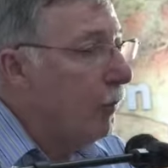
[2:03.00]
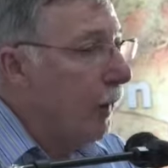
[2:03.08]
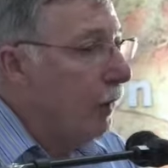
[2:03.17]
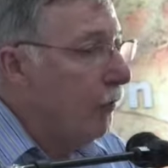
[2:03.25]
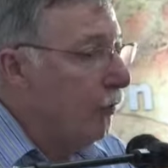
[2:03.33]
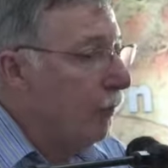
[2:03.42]

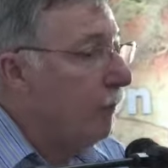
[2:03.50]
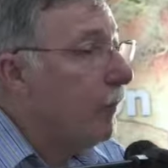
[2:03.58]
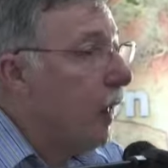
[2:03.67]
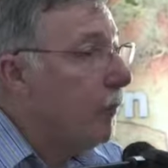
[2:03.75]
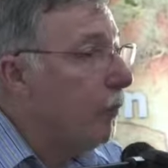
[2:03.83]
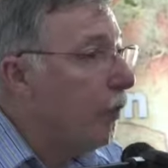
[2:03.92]
blows
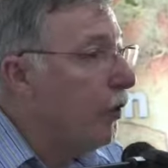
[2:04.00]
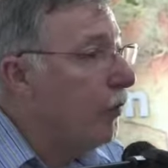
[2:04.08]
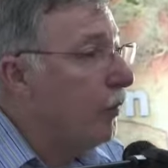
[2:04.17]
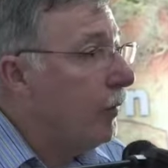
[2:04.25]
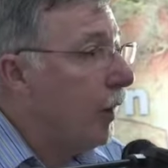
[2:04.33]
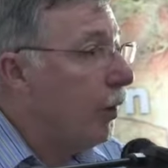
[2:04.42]
that
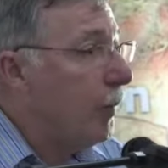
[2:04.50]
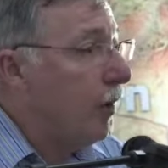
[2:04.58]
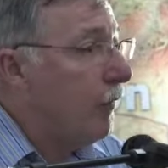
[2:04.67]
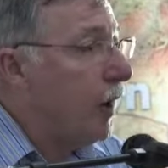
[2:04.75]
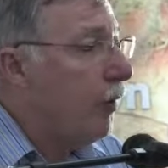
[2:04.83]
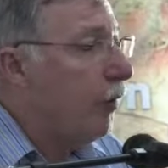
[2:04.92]
moist little
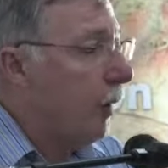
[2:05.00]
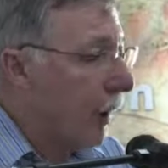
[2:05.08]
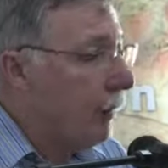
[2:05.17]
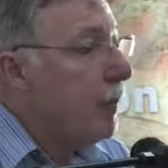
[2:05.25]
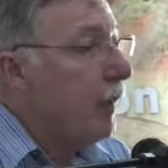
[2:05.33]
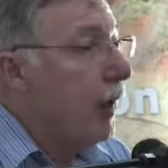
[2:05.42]
bit of air
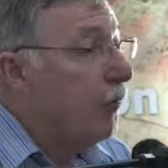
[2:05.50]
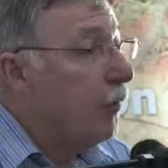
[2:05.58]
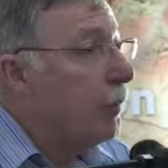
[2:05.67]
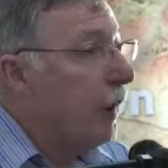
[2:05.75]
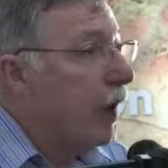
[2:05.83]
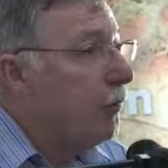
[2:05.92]
away, it's
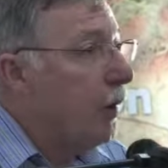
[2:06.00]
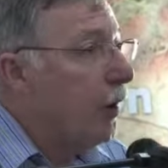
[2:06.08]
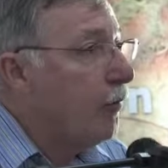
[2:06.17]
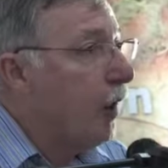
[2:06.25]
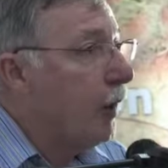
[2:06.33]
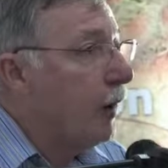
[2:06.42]
replaced
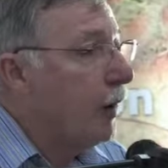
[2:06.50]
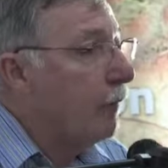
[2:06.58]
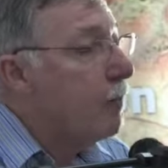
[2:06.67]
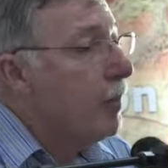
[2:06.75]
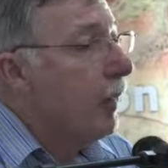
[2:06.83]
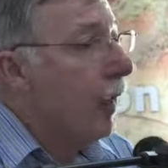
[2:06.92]
by dry
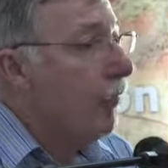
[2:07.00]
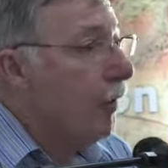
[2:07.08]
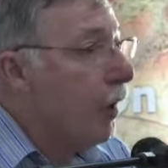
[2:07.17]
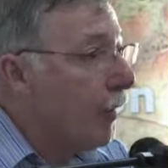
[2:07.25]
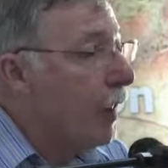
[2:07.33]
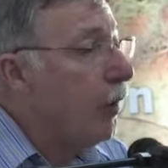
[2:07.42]
air, and
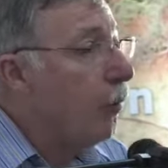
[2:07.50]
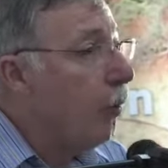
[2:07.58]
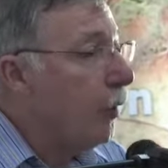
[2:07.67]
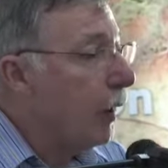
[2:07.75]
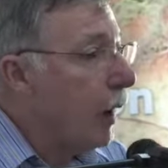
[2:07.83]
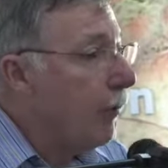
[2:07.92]
so then the
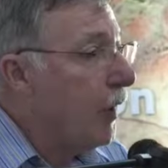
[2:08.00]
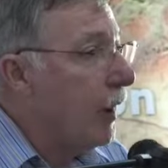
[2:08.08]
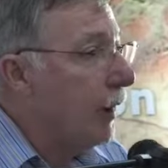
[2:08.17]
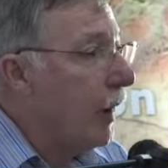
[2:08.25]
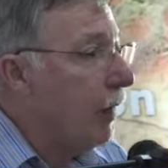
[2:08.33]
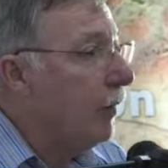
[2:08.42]
water comes
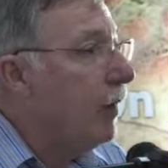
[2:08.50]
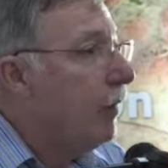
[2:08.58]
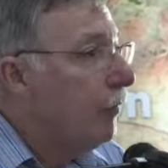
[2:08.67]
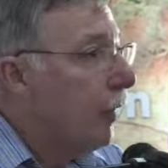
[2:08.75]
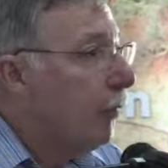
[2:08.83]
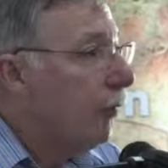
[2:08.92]
out again.
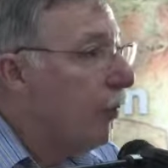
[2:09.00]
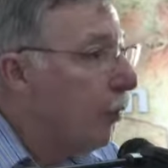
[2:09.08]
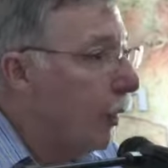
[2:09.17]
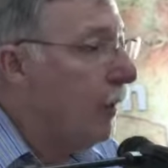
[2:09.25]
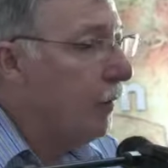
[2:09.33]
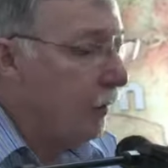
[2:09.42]
So it's a
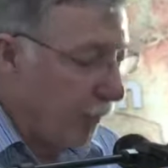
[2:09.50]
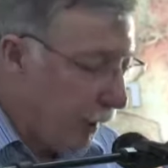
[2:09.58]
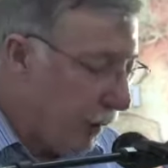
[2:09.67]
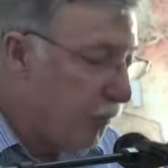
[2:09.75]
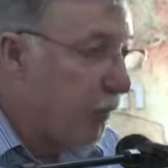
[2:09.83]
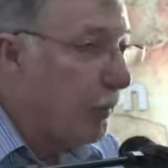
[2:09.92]
wind
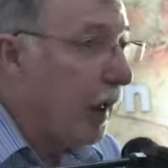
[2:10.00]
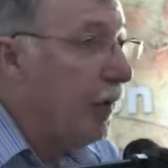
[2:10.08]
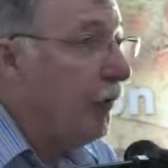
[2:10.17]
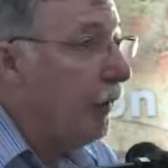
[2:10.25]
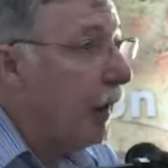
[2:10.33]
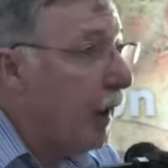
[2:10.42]
that keeps
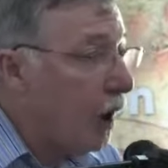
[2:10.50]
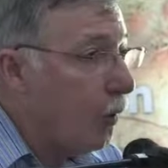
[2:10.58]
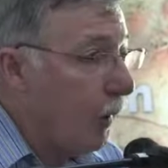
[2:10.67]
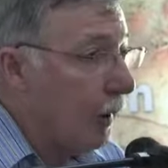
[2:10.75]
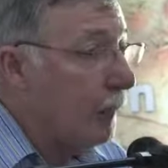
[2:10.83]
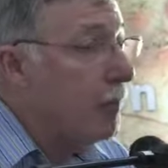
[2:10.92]
replacing the
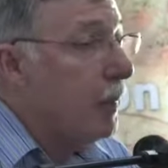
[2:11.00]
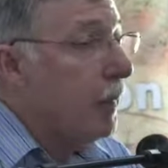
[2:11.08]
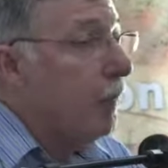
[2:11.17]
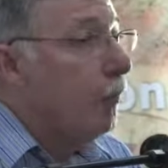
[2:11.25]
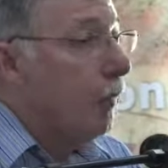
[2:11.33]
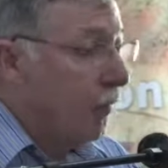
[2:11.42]
air quicker,
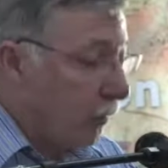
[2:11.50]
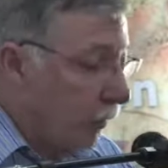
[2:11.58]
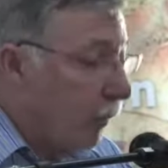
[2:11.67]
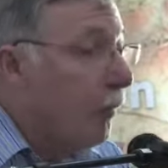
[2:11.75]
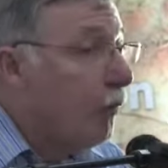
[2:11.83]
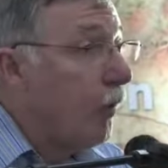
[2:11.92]

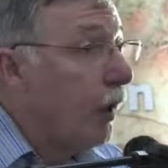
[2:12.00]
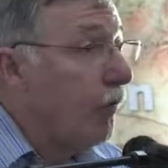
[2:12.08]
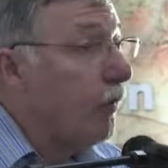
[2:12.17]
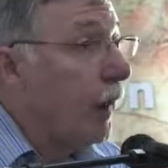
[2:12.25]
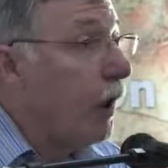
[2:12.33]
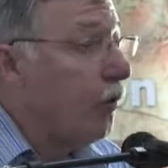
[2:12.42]
which
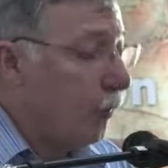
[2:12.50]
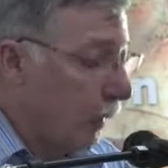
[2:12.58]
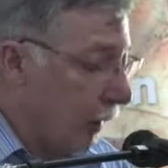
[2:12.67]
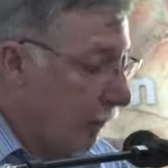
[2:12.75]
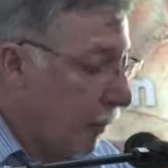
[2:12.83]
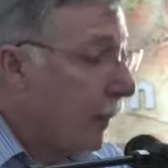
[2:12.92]
dries the clothes
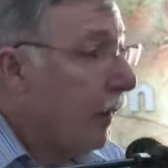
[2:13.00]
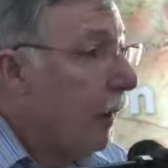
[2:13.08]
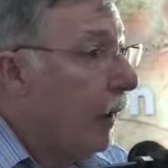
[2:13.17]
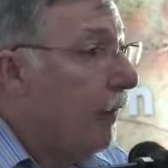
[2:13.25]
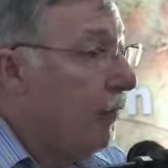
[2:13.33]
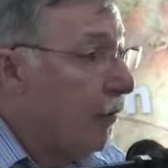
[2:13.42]
quicker.
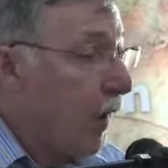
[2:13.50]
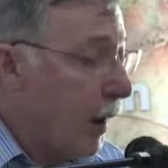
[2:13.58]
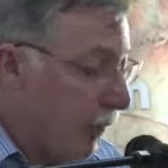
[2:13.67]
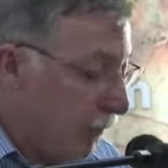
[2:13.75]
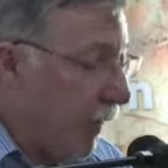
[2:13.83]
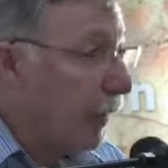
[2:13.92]
It's the
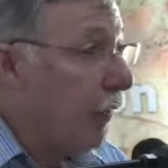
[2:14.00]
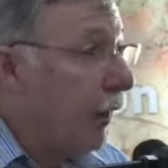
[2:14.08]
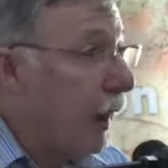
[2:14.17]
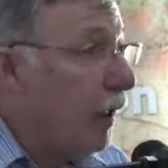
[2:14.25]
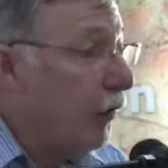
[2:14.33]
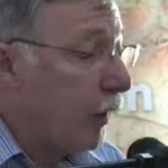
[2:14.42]
same effect in
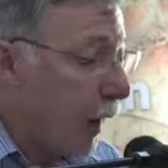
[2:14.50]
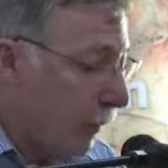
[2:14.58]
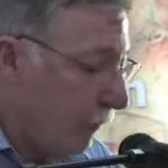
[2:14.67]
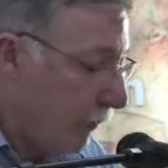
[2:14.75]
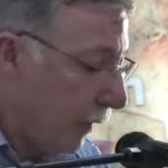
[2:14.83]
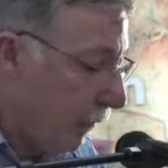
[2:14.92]
the
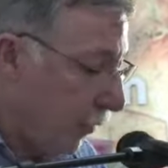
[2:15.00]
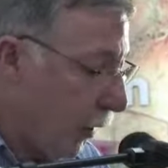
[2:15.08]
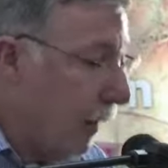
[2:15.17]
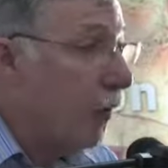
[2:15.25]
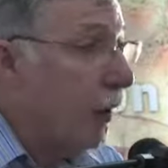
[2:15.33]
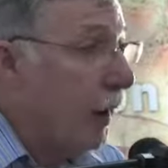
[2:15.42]
landscape if
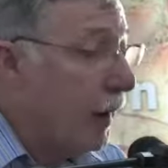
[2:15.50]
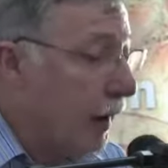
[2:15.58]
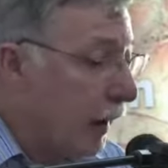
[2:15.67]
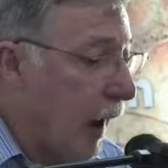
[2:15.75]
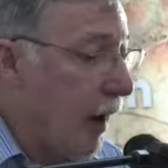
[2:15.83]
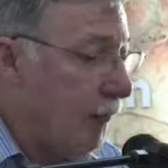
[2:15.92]
you haven't got
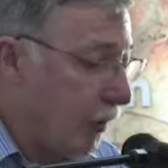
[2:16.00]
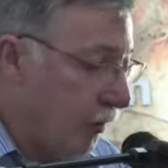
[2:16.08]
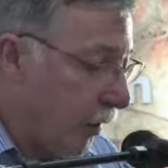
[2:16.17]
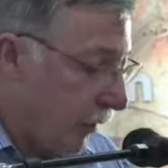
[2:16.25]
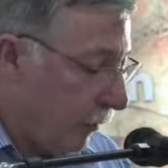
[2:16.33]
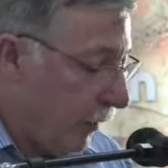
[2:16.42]
any
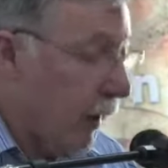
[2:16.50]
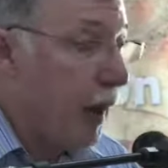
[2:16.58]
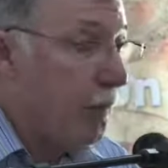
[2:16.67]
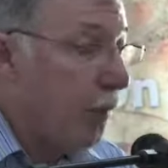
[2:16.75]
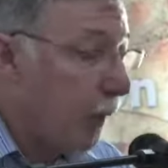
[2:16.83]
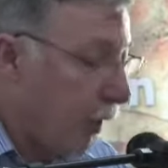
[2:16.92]
coverage on it to
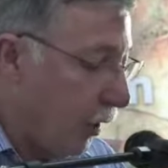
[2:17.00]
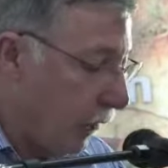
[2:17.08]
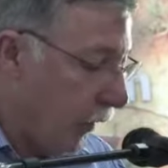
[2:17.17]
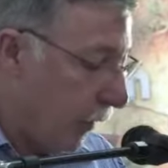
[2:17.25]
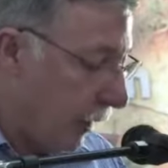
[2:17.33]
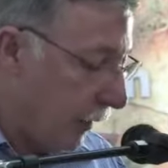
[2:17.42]
keep the wind
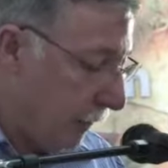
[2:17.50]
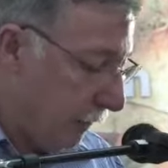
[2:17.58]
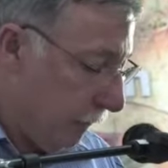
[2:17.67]
off the ground.